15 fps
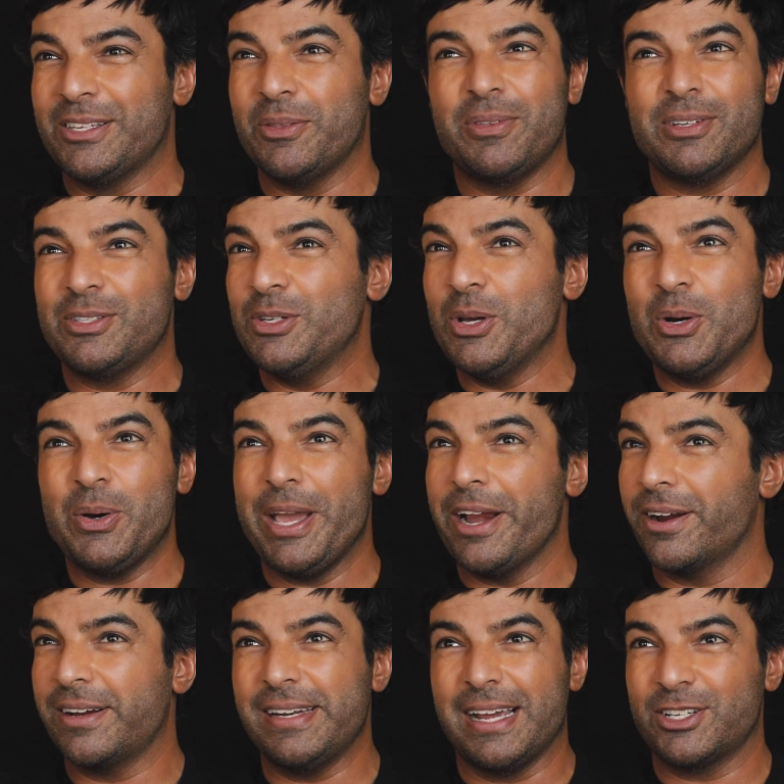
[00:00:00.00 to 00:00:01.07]
So there's no
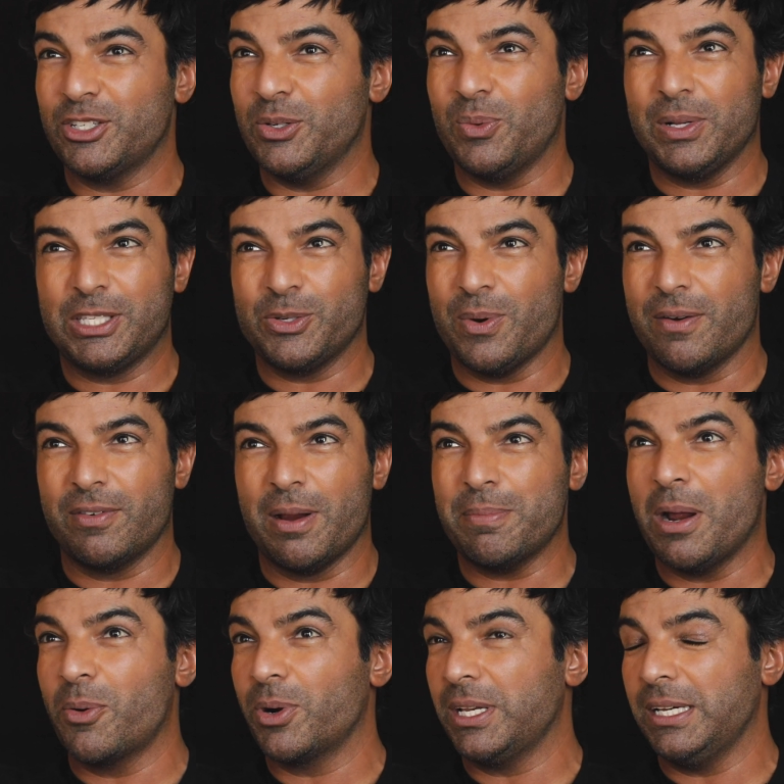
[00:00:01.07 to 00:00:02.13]
hair connection whatsoever. That's
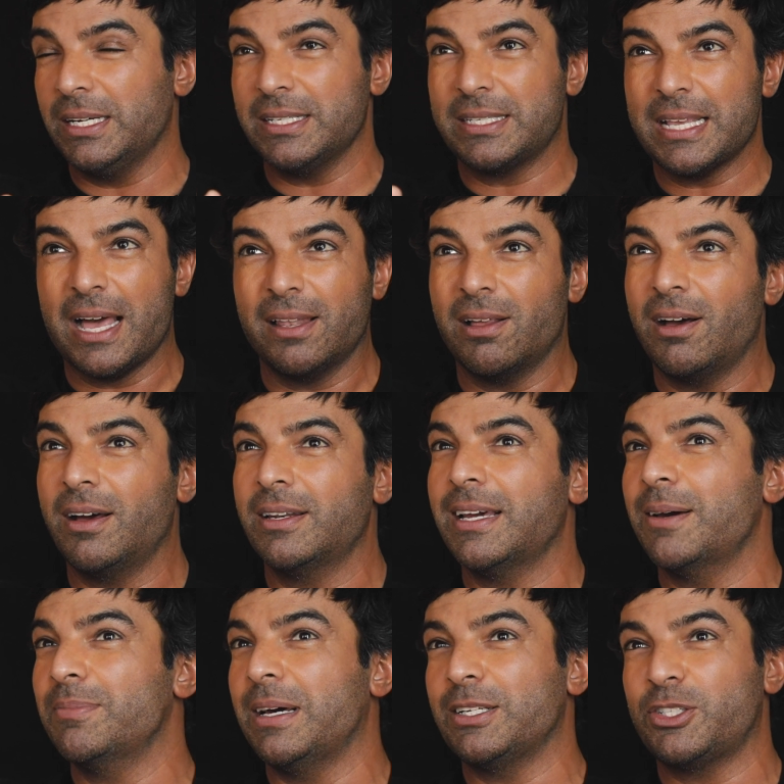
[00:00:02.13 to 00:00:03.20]
I'm not working so at a salon.
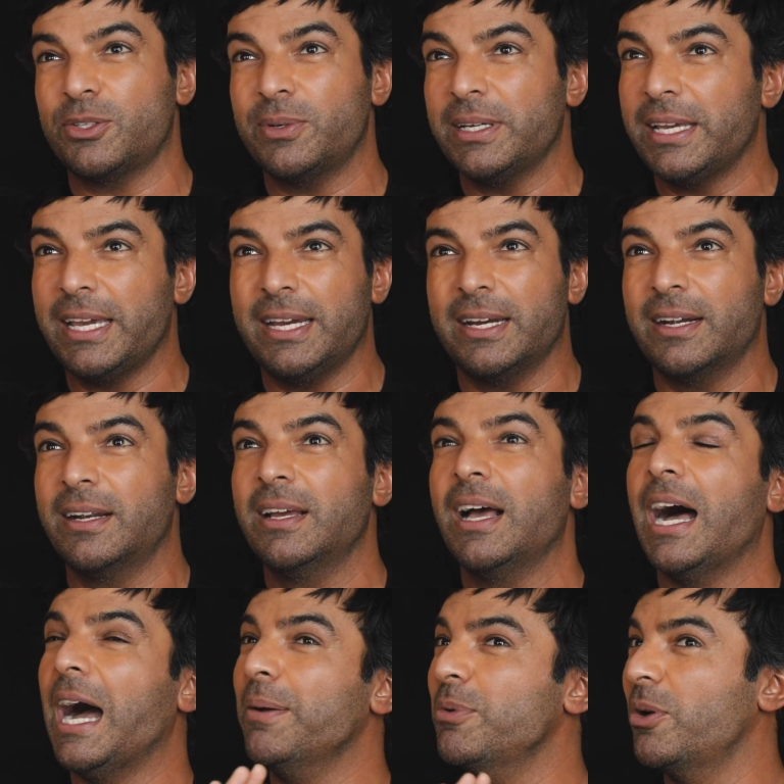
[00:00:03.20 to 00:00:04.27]
Funny. I'm not doing hair.
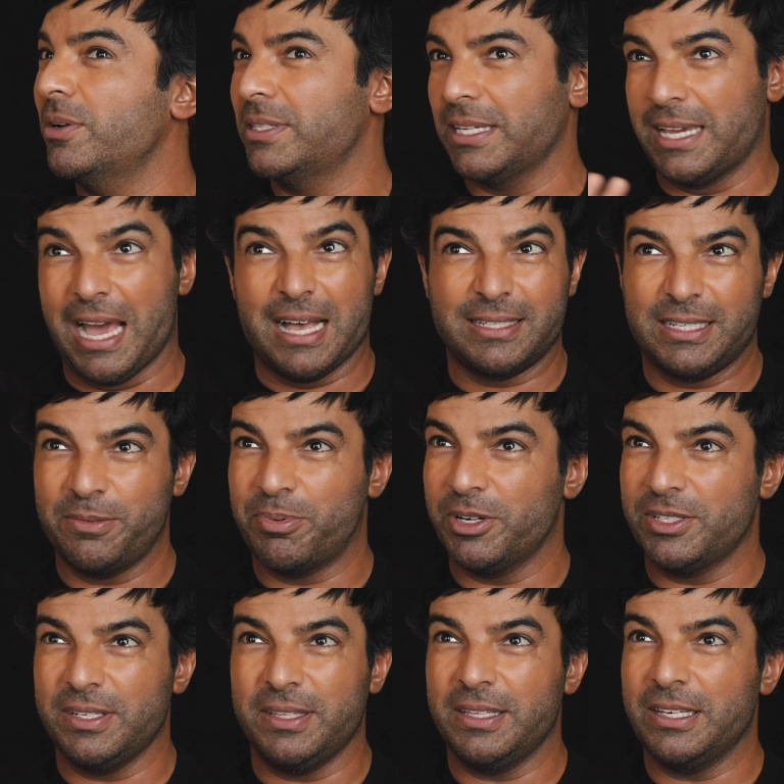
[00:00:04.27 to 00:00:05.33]
I'm known as a casting
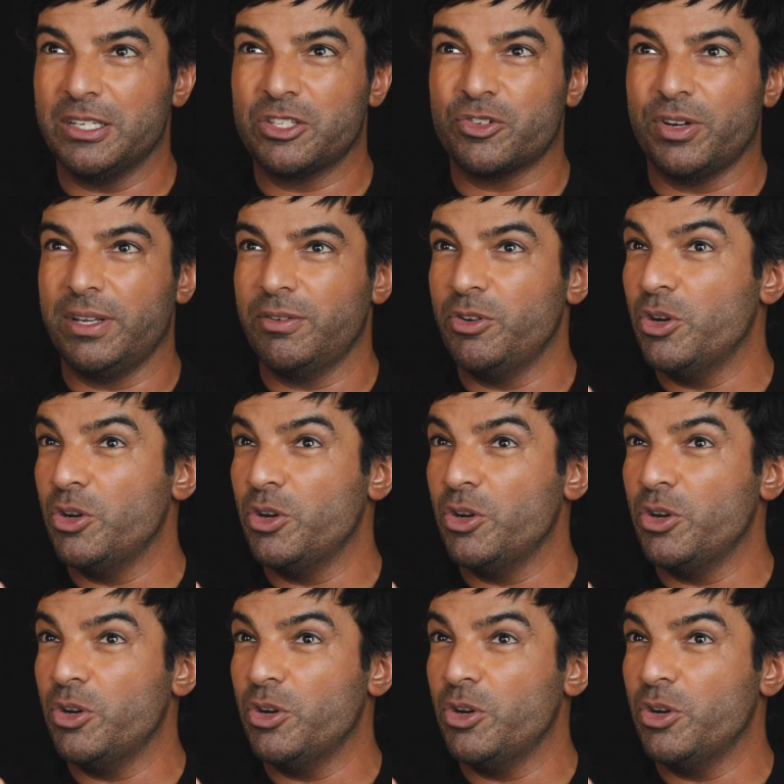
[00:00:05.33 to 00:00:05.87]
person in the industry.